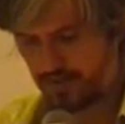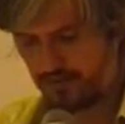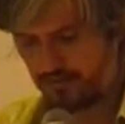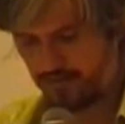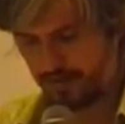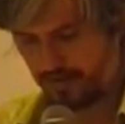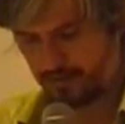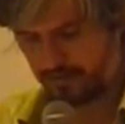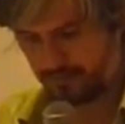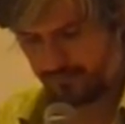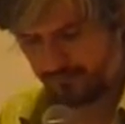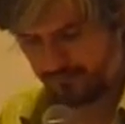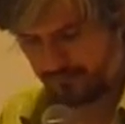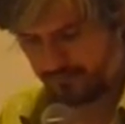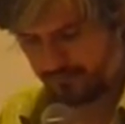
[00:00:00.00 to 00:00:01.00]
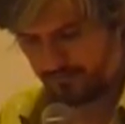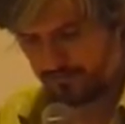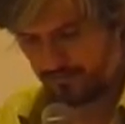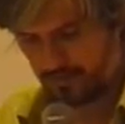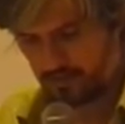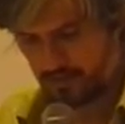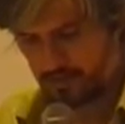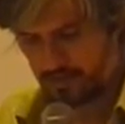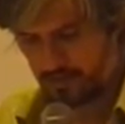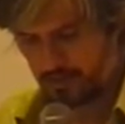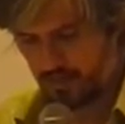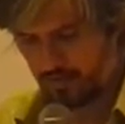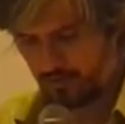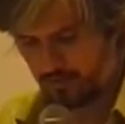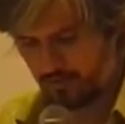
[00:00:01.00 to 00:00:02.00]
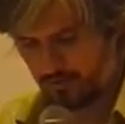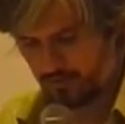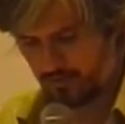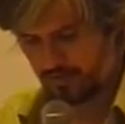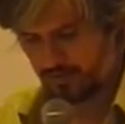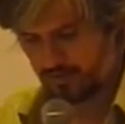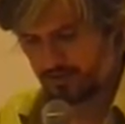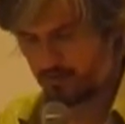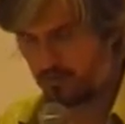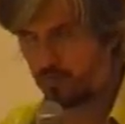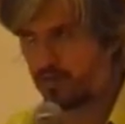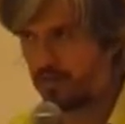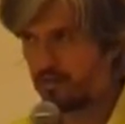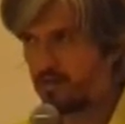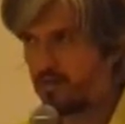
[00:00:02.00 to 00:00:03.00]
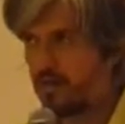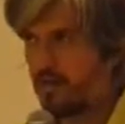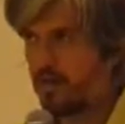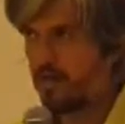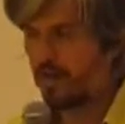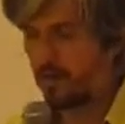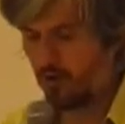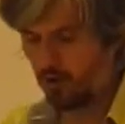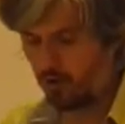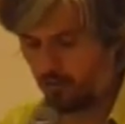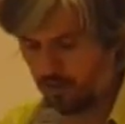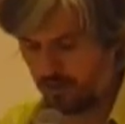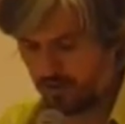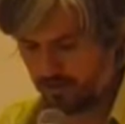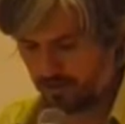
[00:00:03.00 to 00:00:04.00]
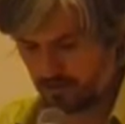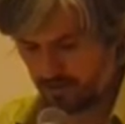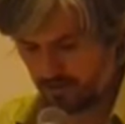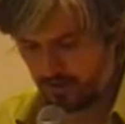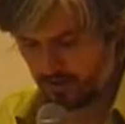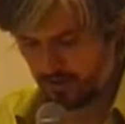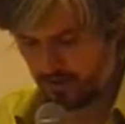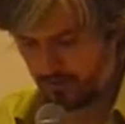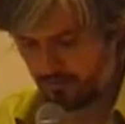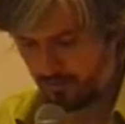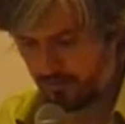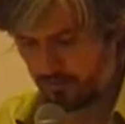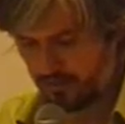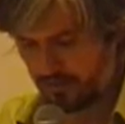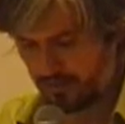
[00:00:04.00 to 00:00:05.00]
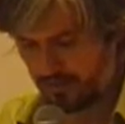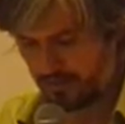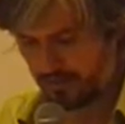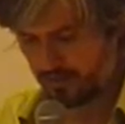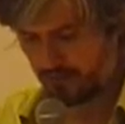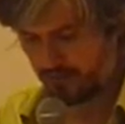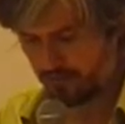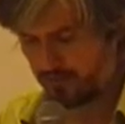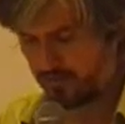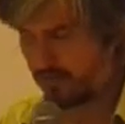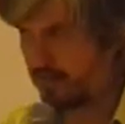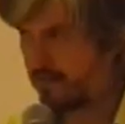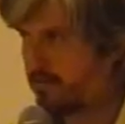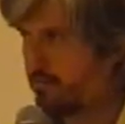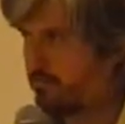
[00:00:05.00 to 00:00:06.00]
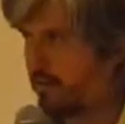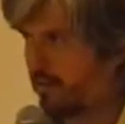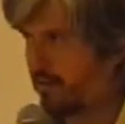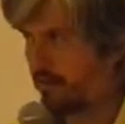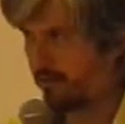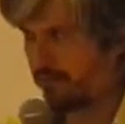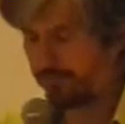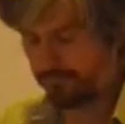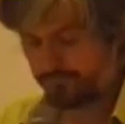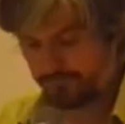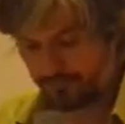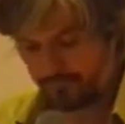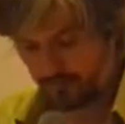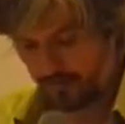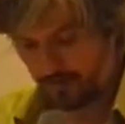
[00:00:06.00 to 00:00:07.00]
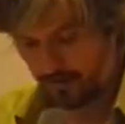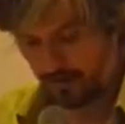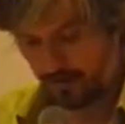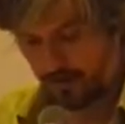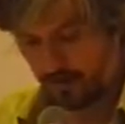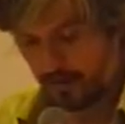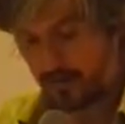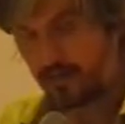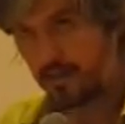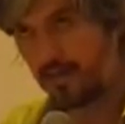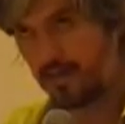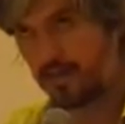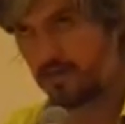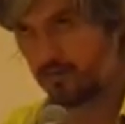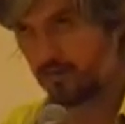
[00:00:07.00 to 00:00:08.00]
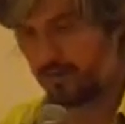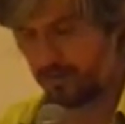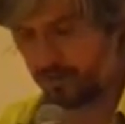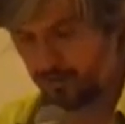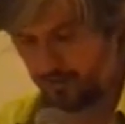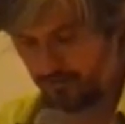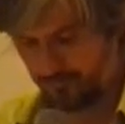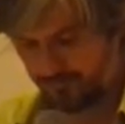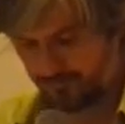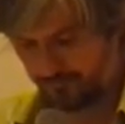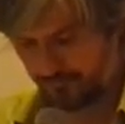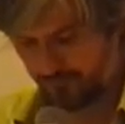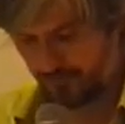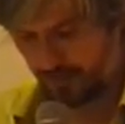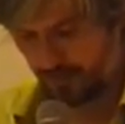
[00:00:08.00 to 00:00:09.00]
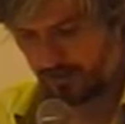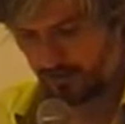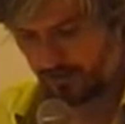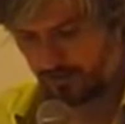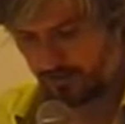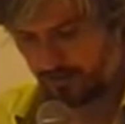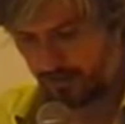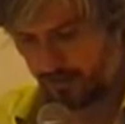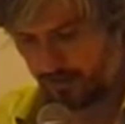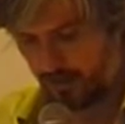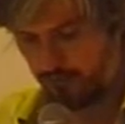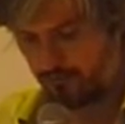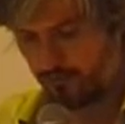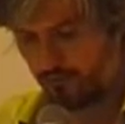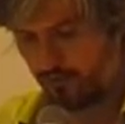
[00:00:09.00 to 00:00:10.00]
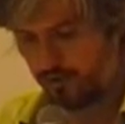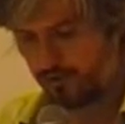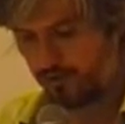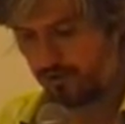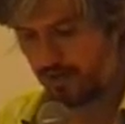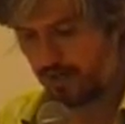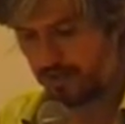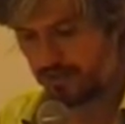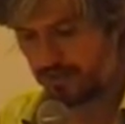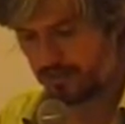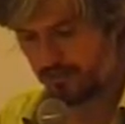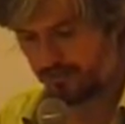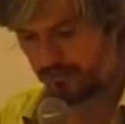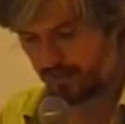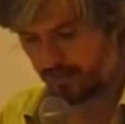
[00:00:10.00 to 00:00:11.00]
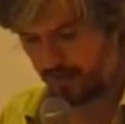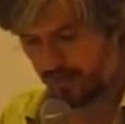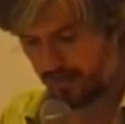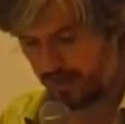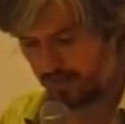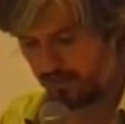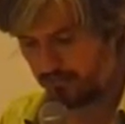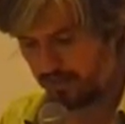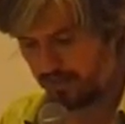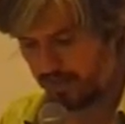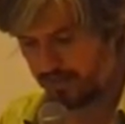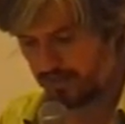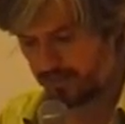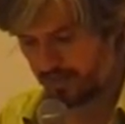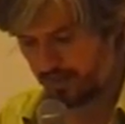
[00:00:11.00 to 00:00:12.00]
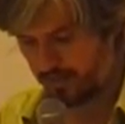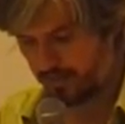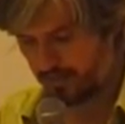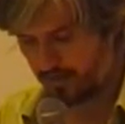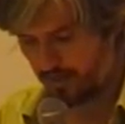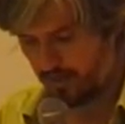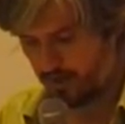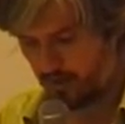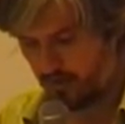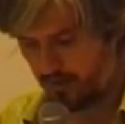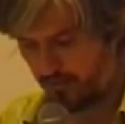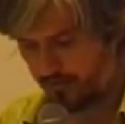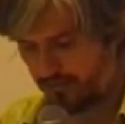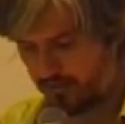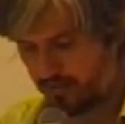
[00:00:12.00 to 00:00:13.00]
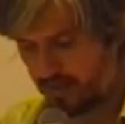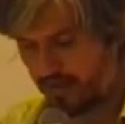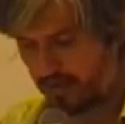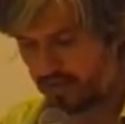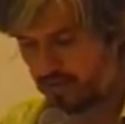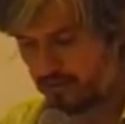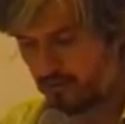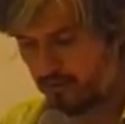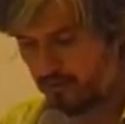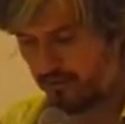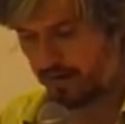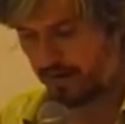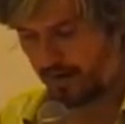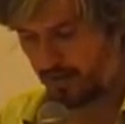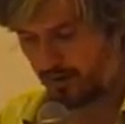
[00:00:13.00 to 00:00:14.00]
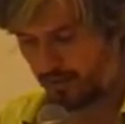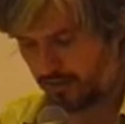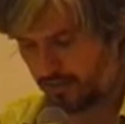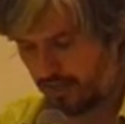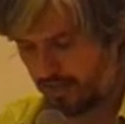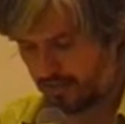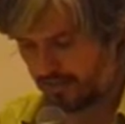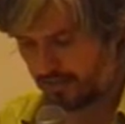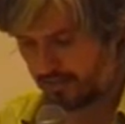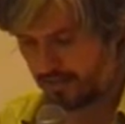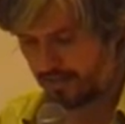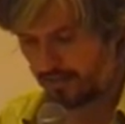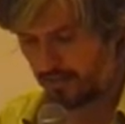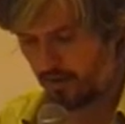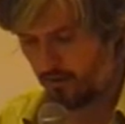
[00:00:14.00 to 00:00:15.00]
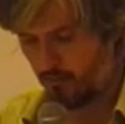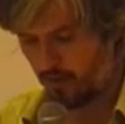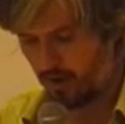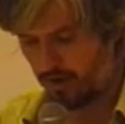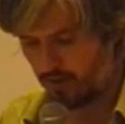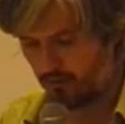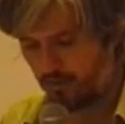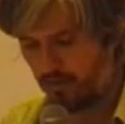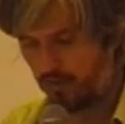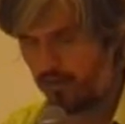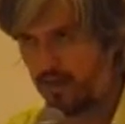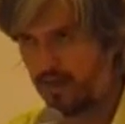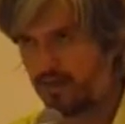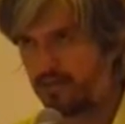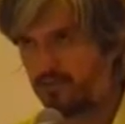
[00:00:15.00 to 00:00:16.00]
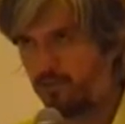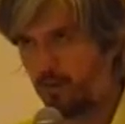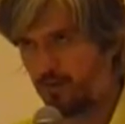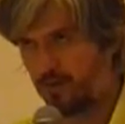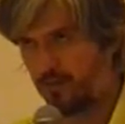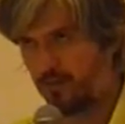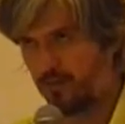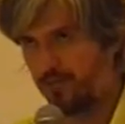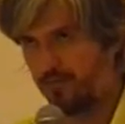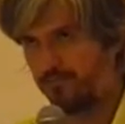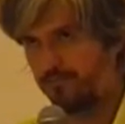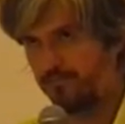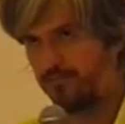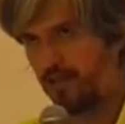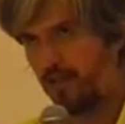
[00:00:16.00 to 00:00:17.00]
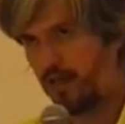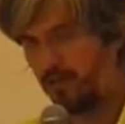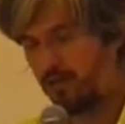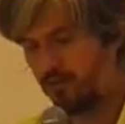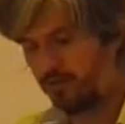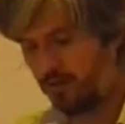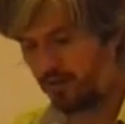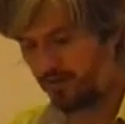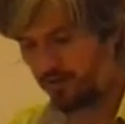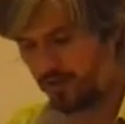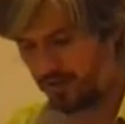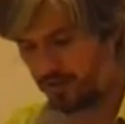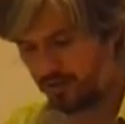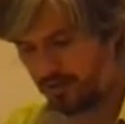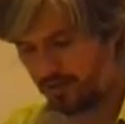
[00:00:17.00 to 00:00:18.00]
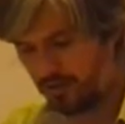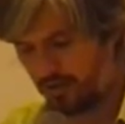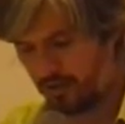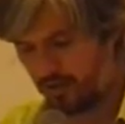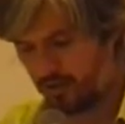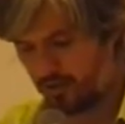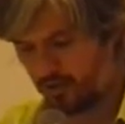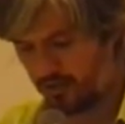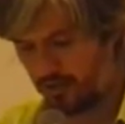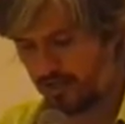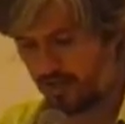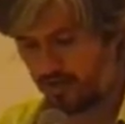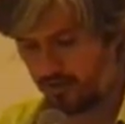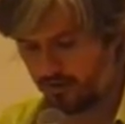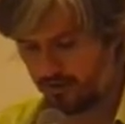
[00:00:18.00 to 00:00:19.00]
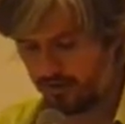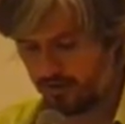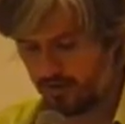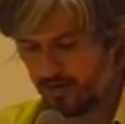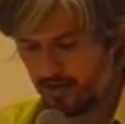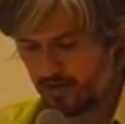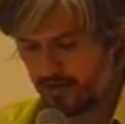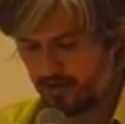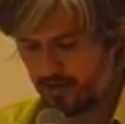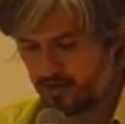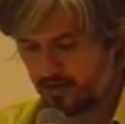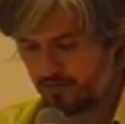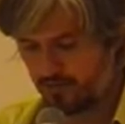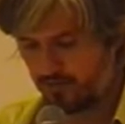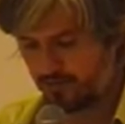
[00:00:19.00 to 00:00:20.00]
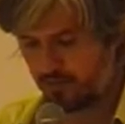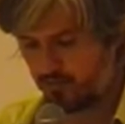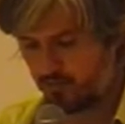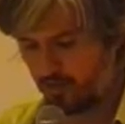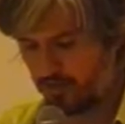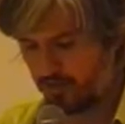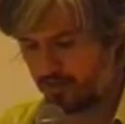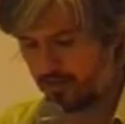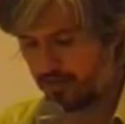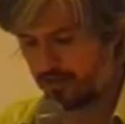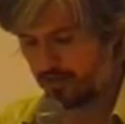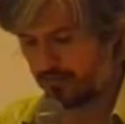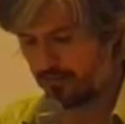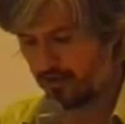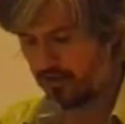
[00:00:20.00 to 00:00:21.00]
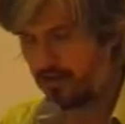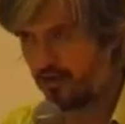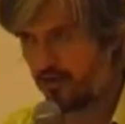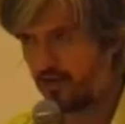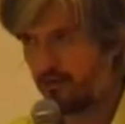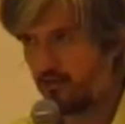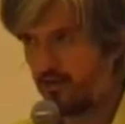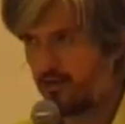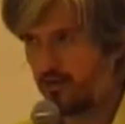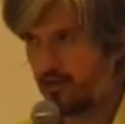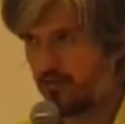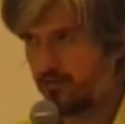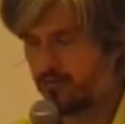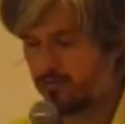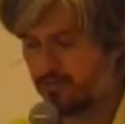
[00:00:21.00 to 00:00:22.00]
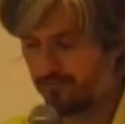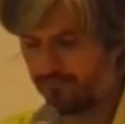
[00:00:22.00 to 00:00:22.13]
effect. The author of this was Goebbels, propaganda chief of the Nazi Party. The next quotation, I quote, "If you want to hide something in plain sight, you have to make it so far out that no one will think it's possible." End of the quotation. John Carrion, chief of the political campaign in the White House.